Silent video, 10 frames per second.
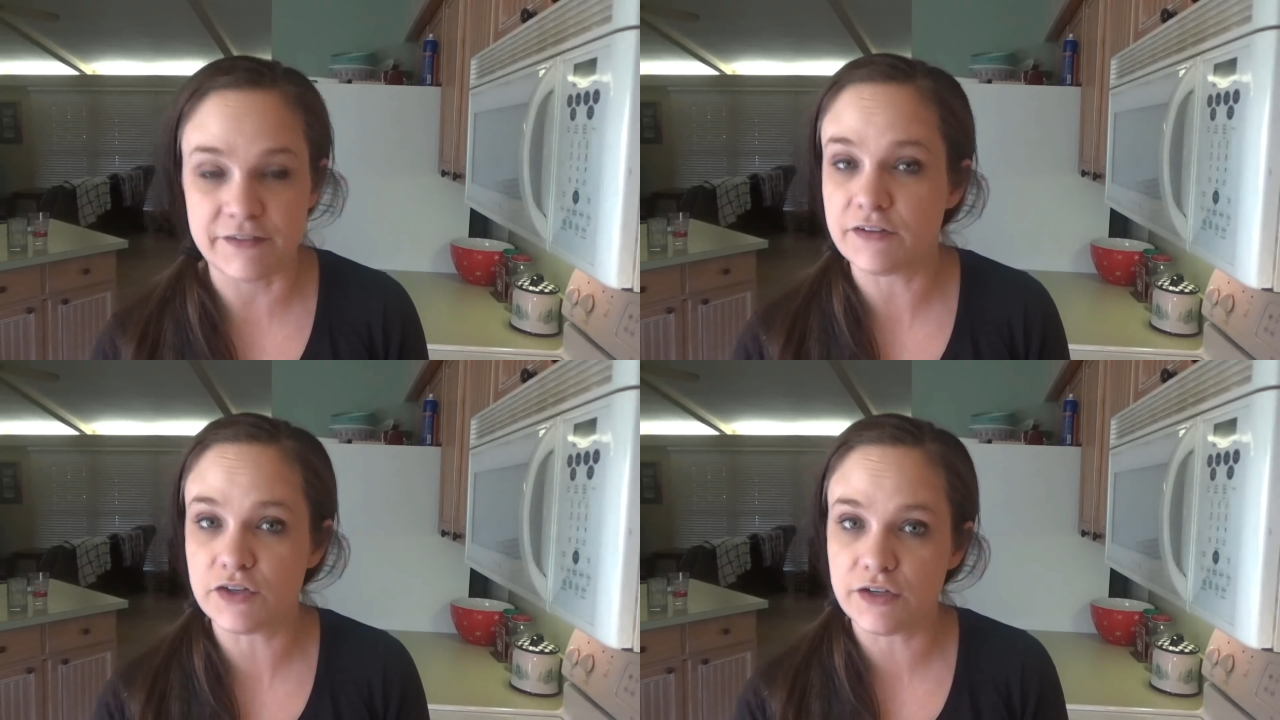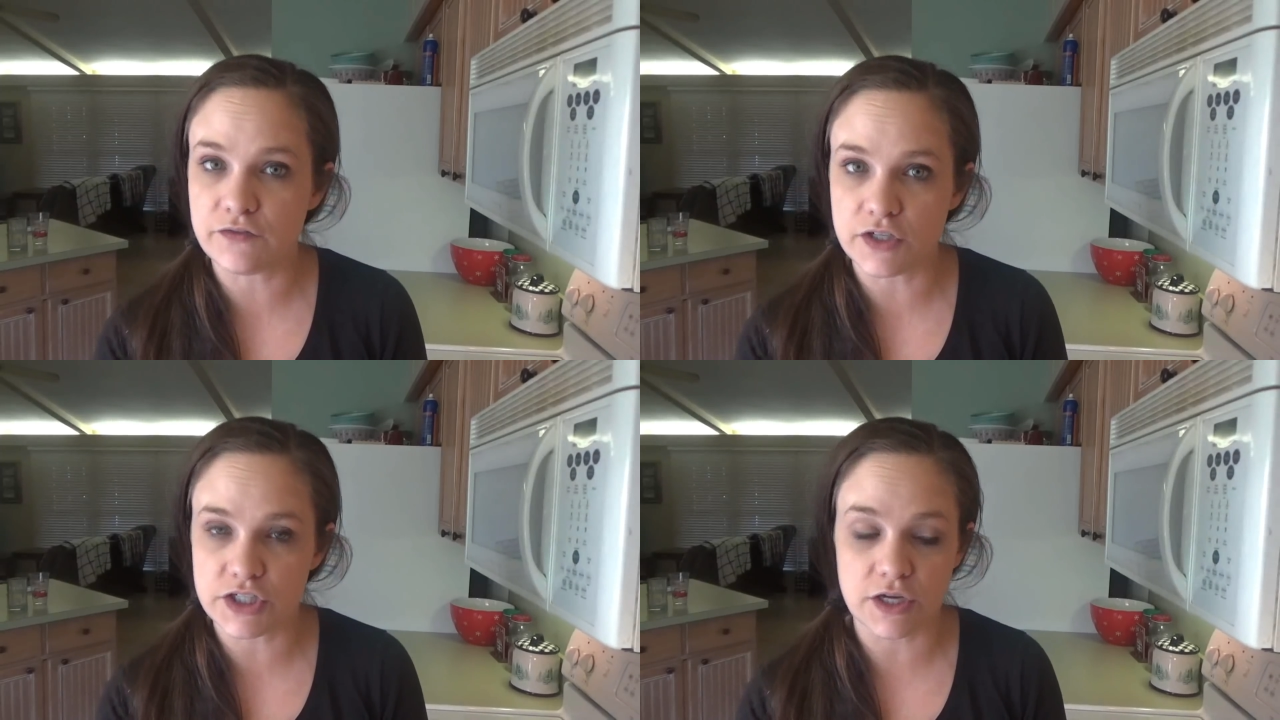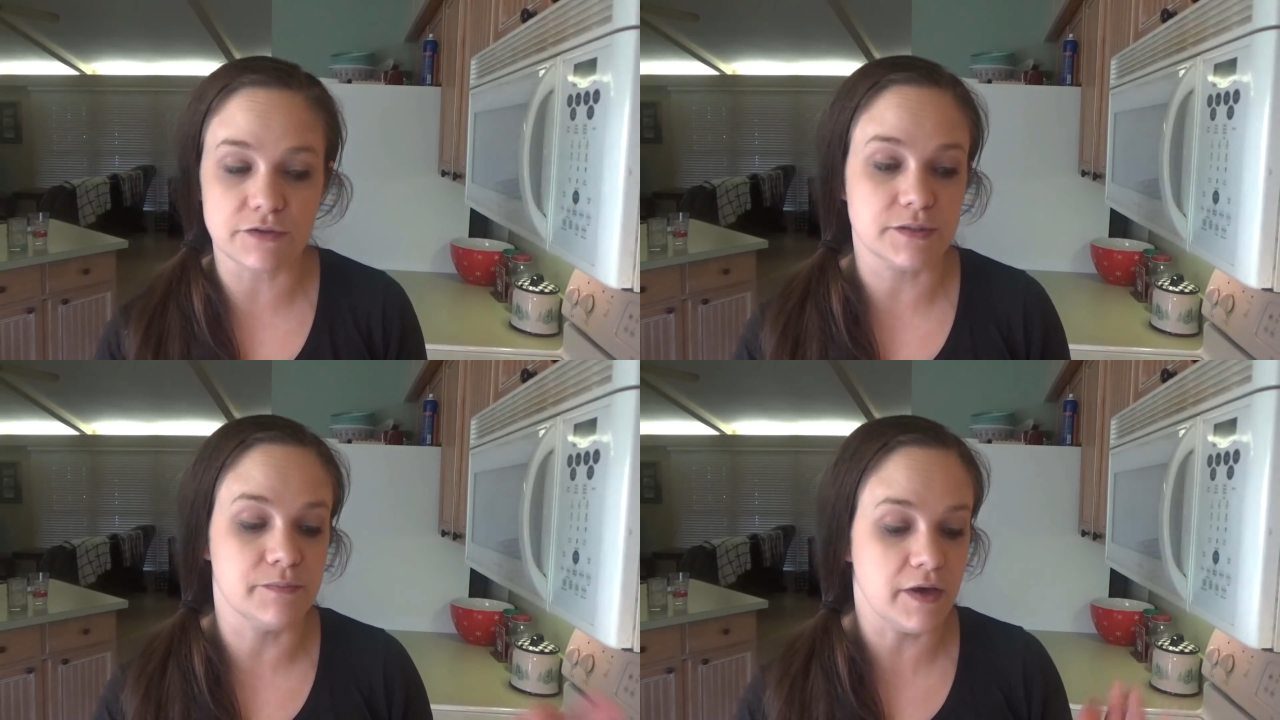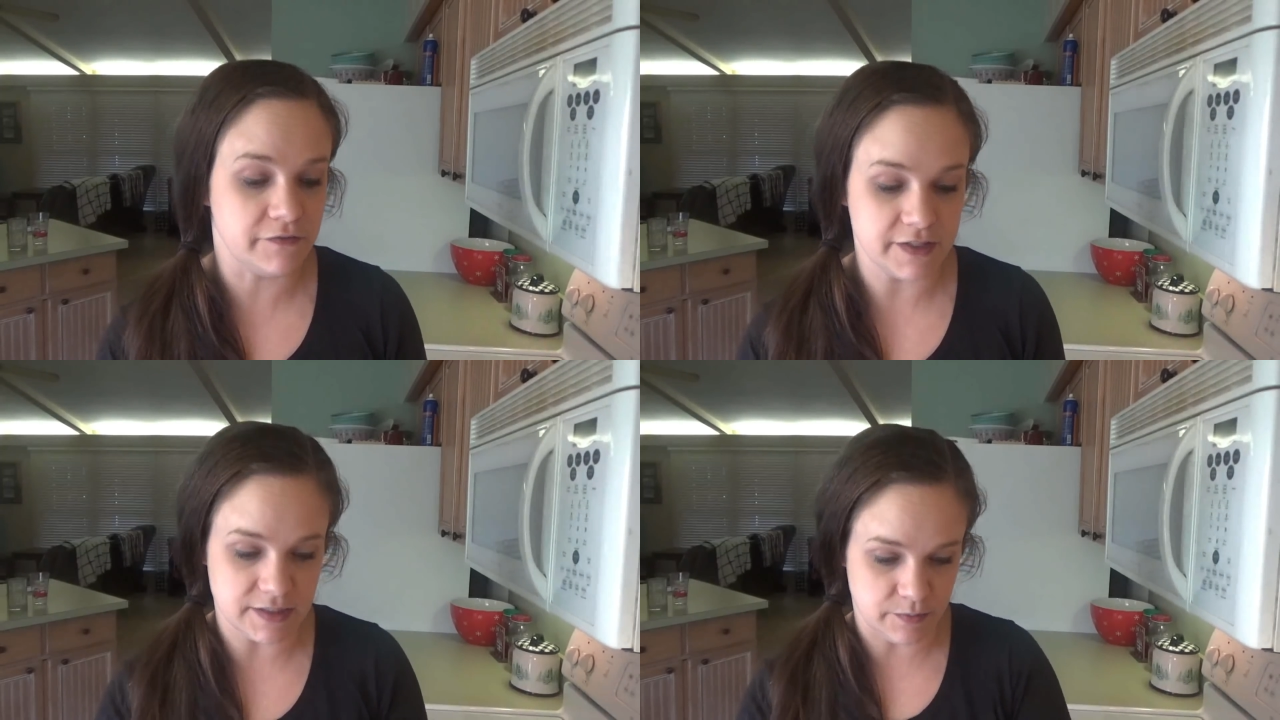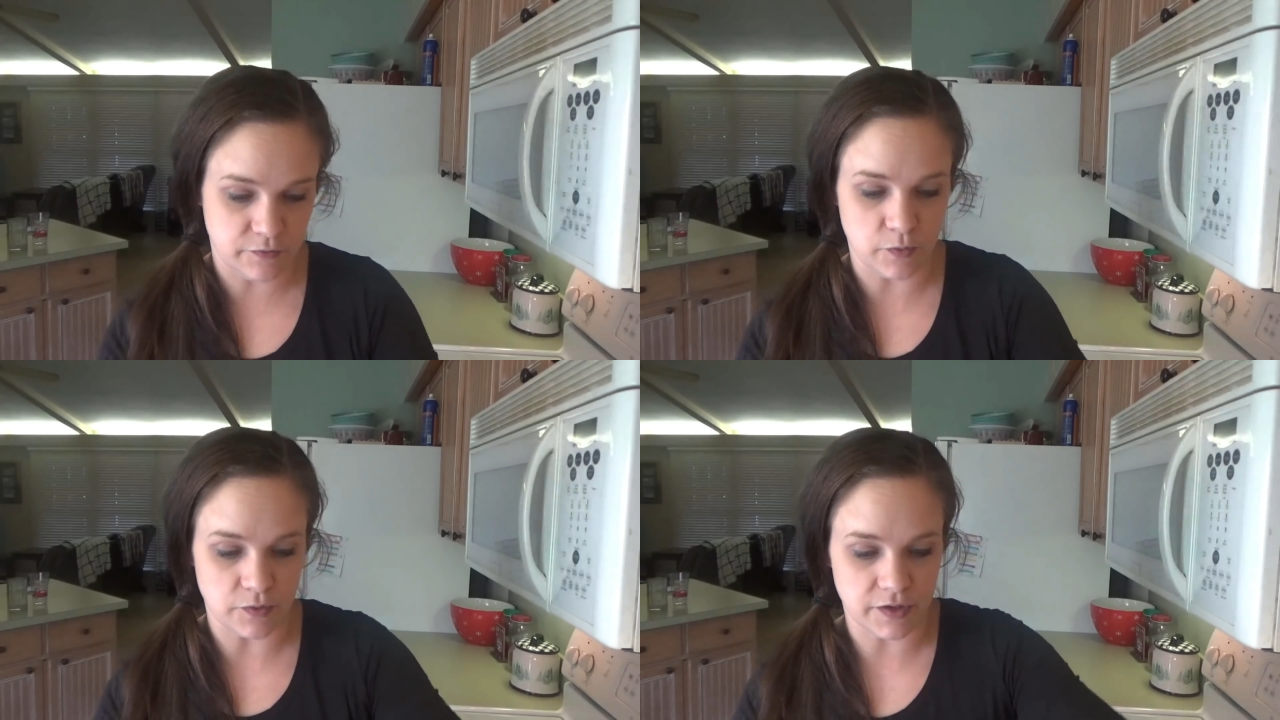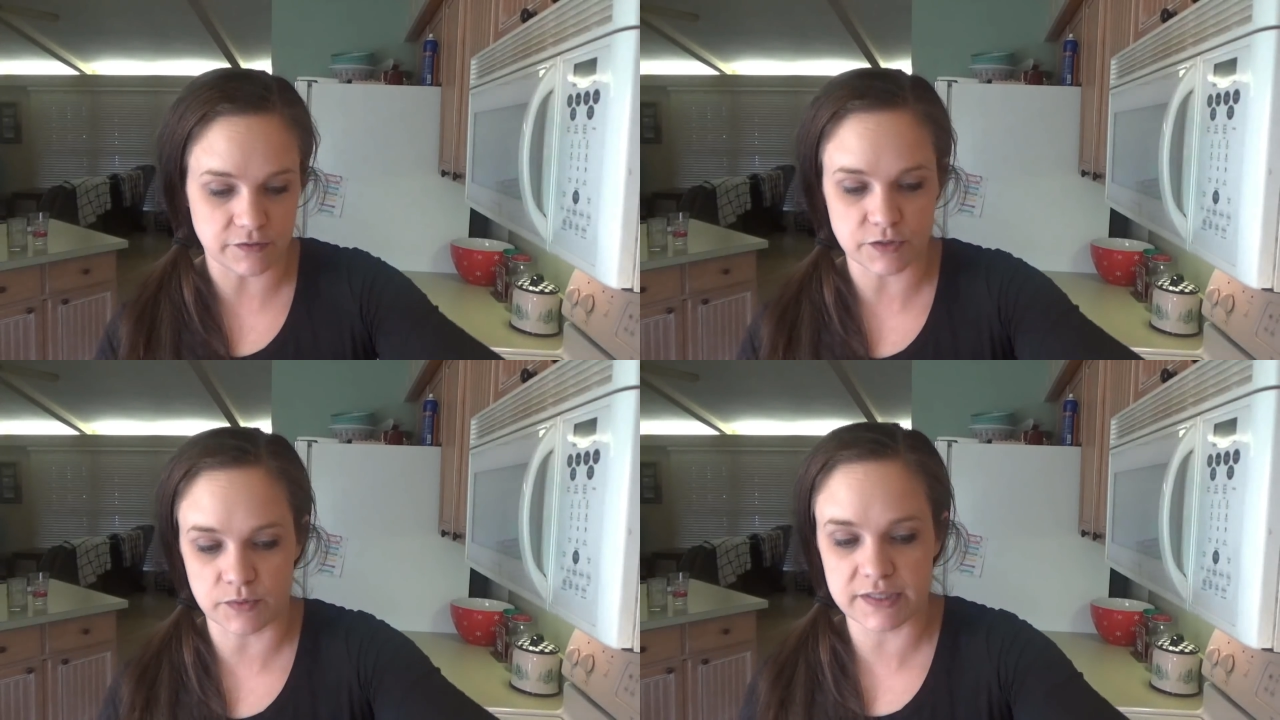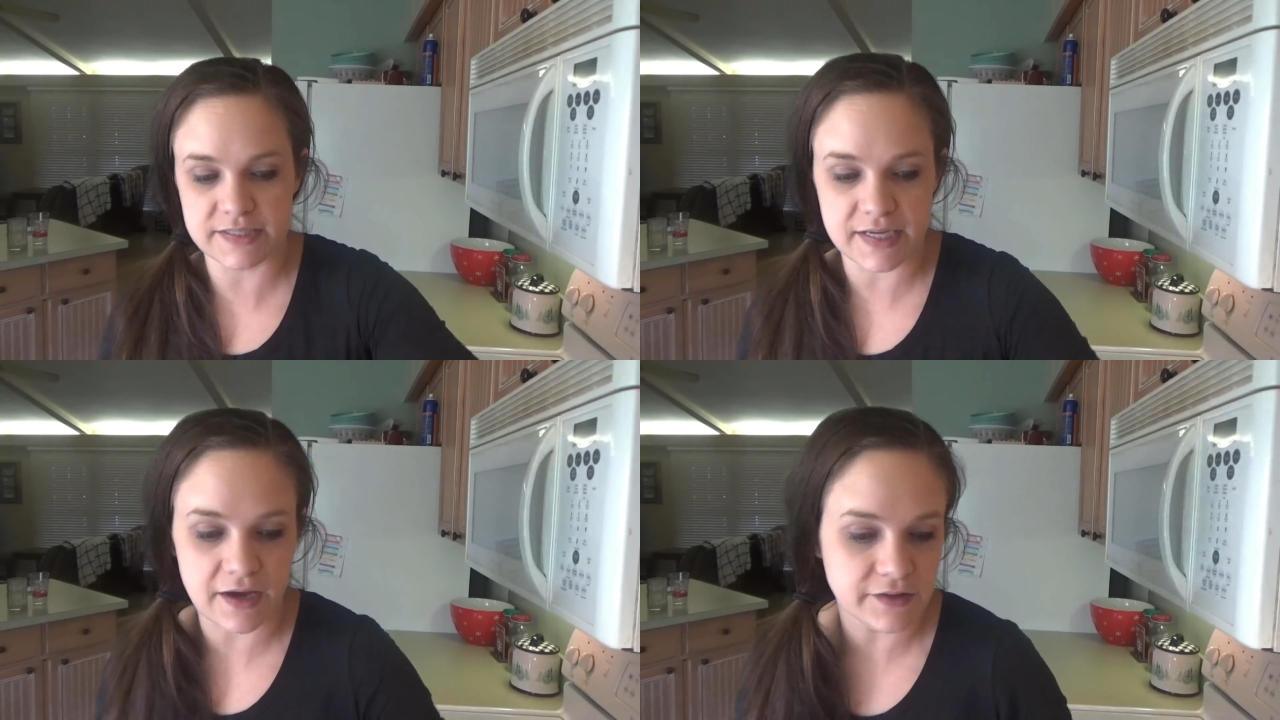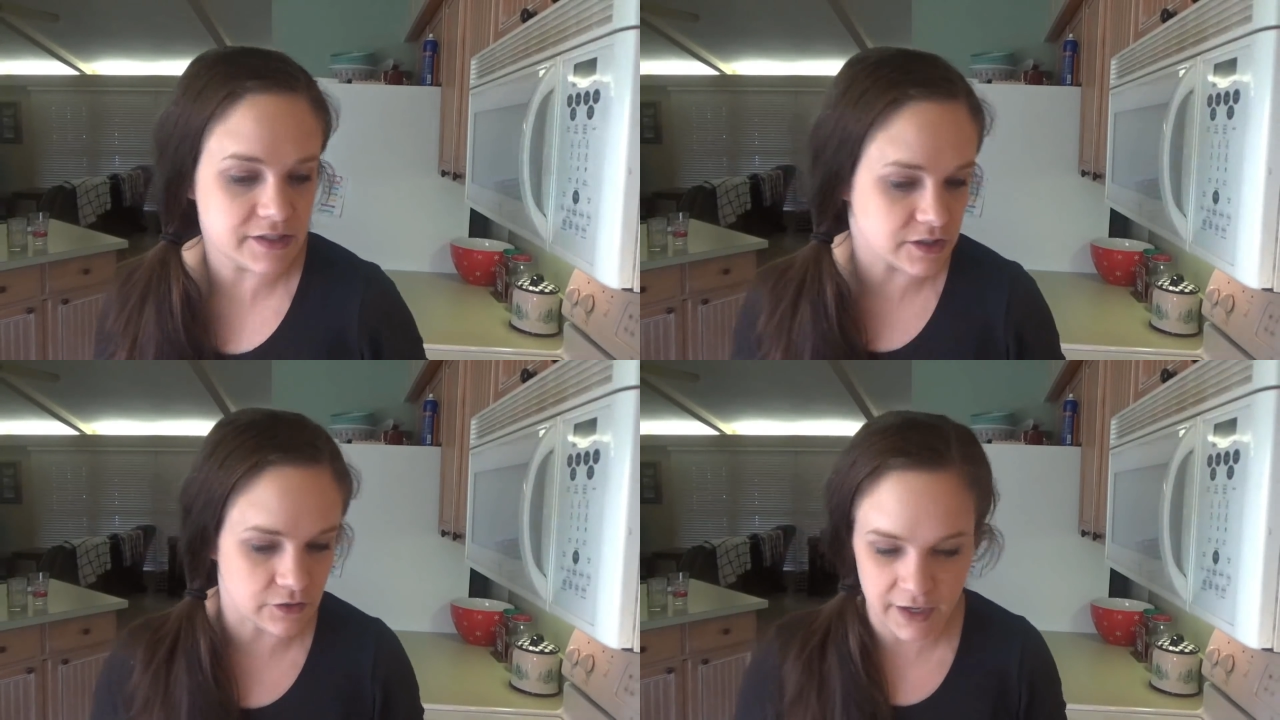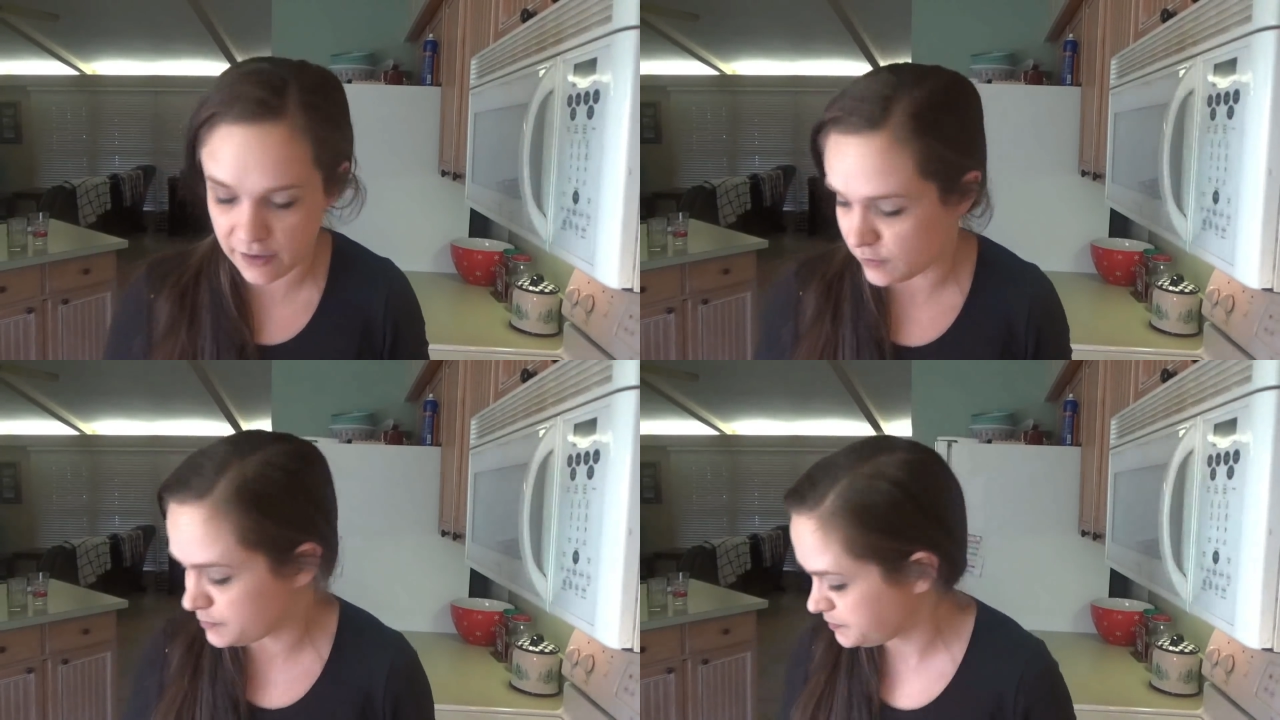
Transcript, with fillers: never done French toast muffins before though, so we're gonna see how these turn out.